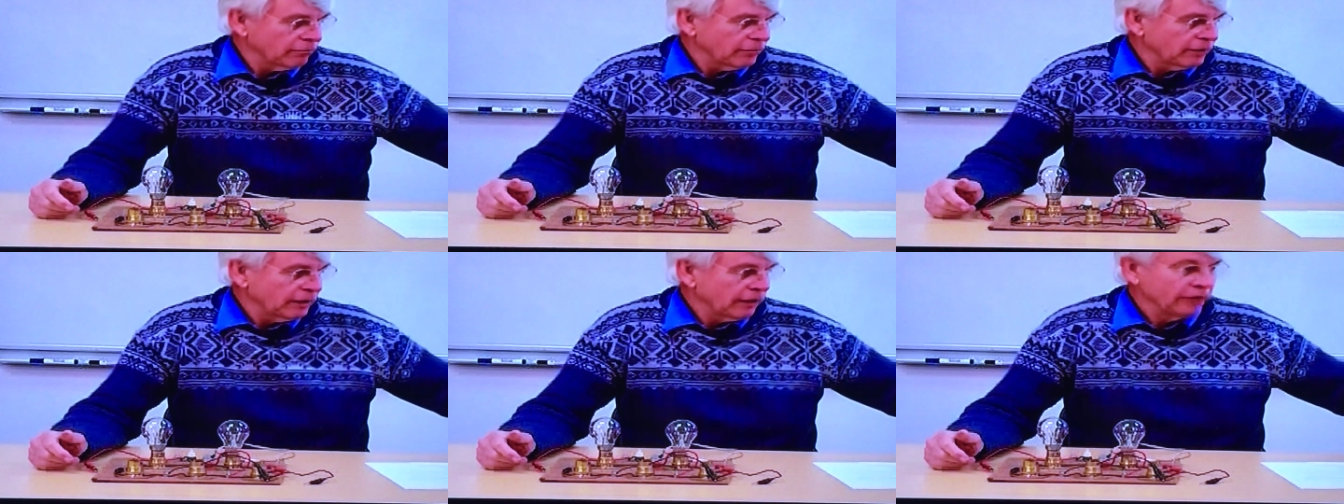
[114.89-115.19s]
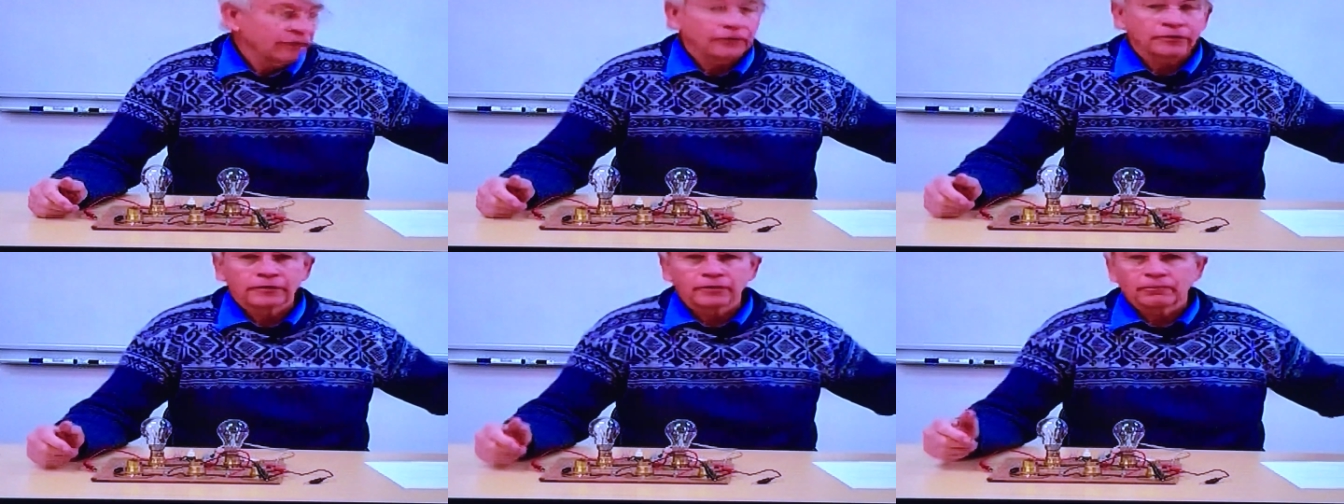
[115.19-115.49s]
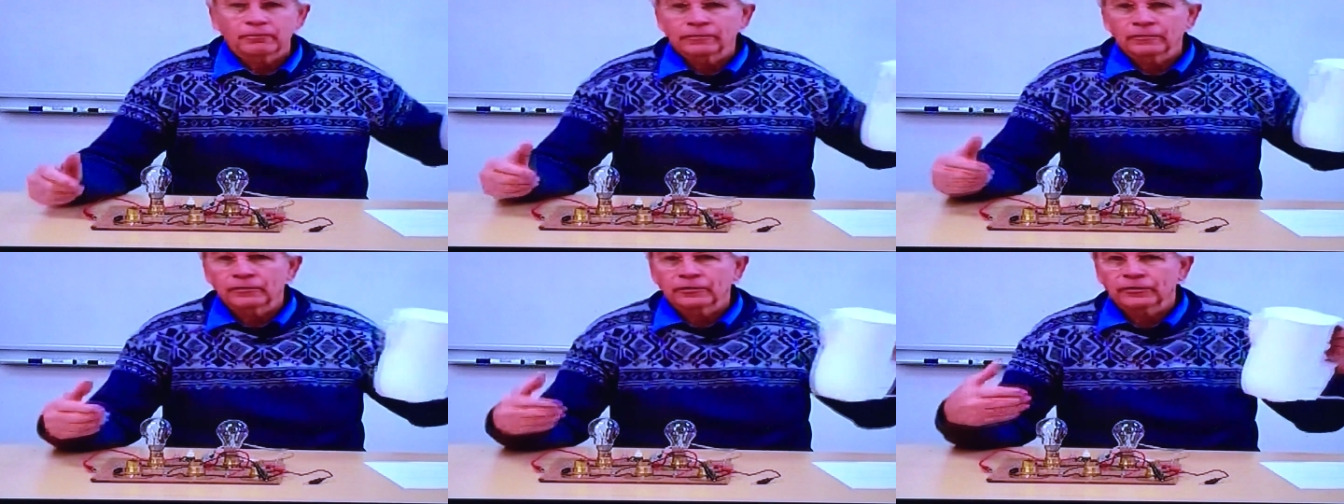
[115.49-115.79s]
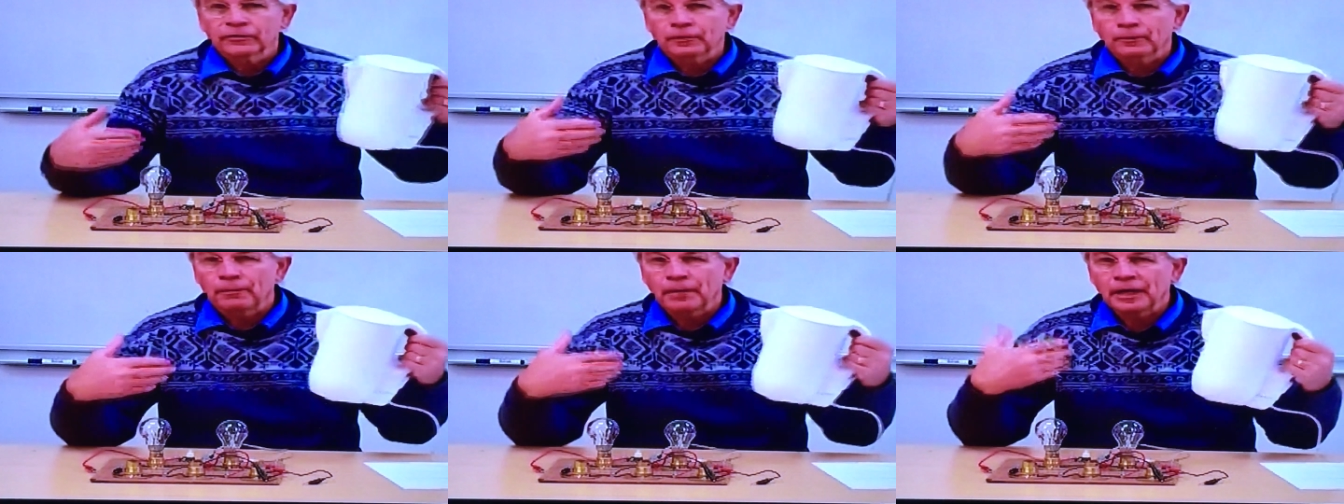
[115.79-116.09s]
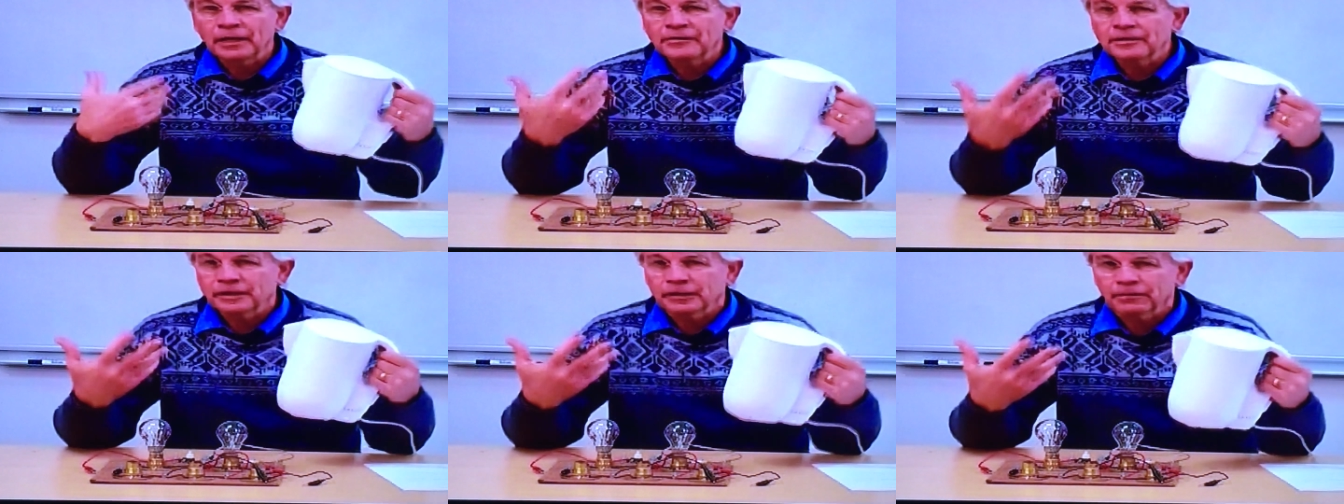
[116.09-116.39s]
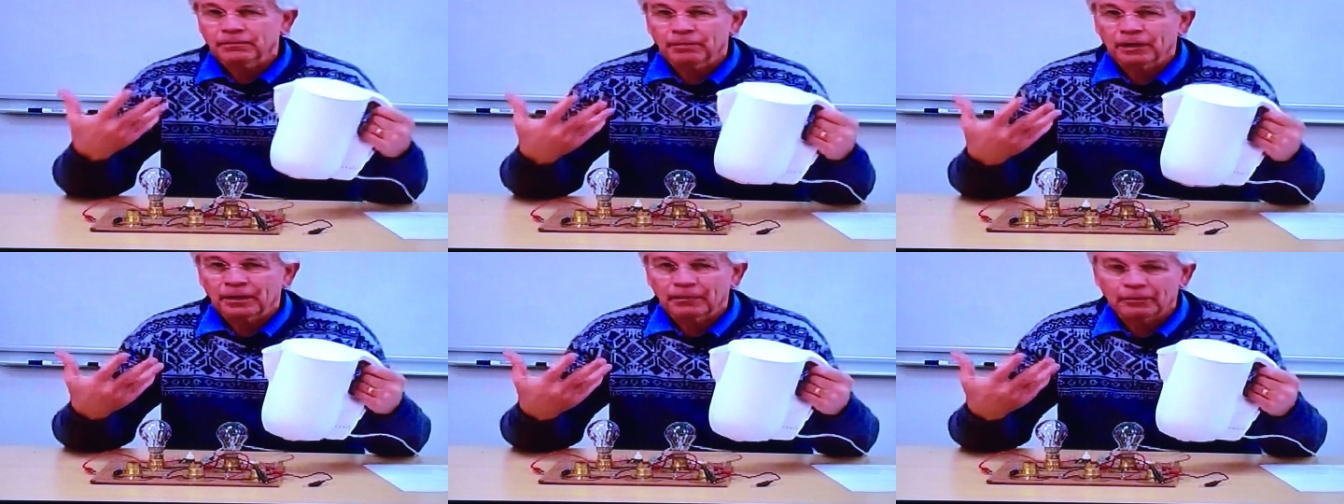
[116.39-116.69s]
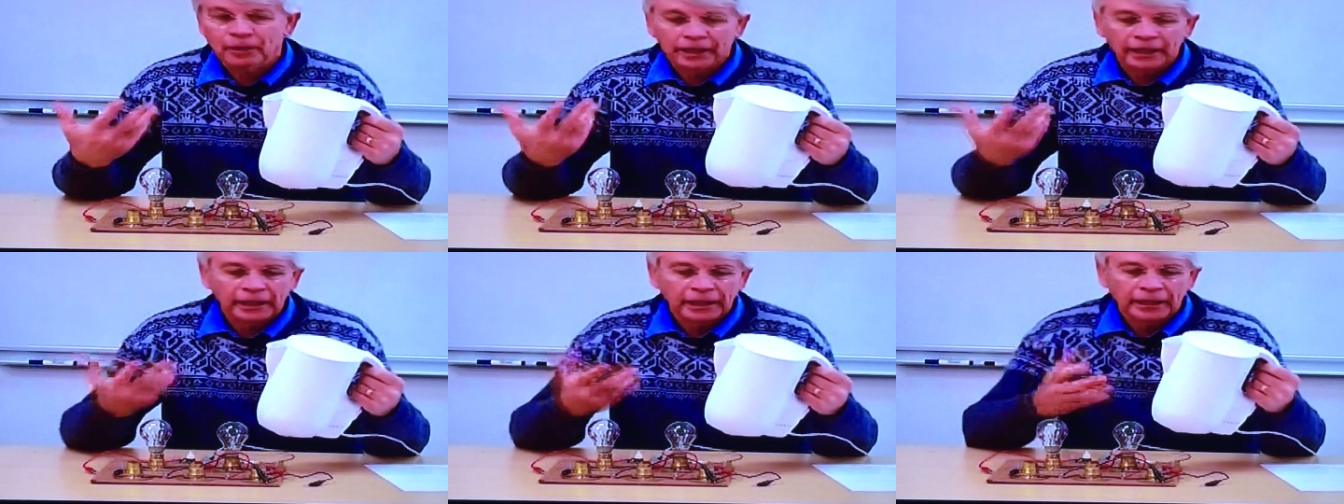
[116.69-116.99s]
it's cemented by
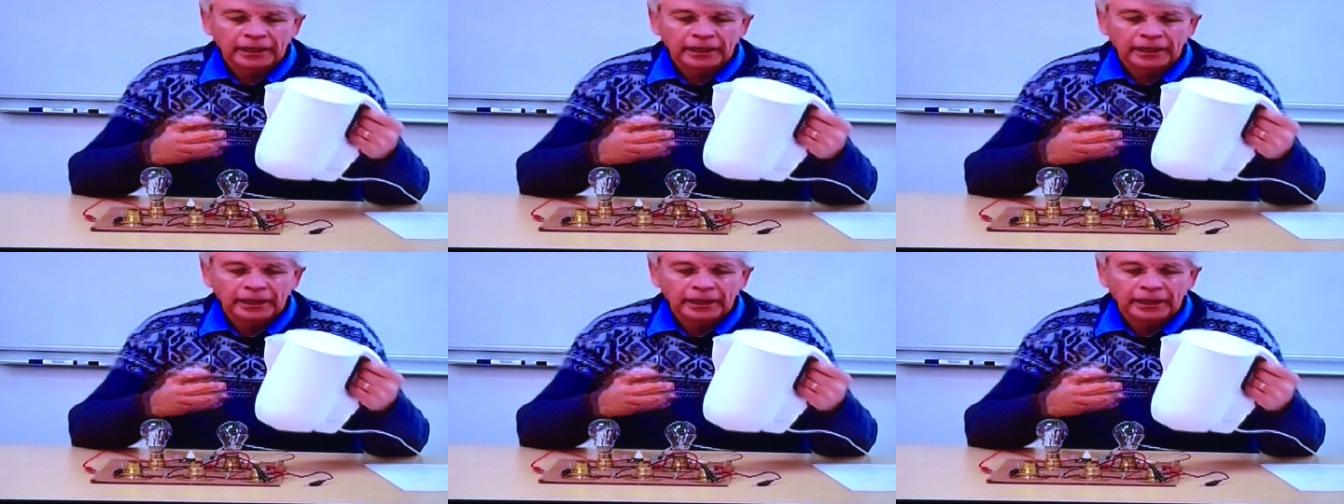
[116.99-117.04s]
bringing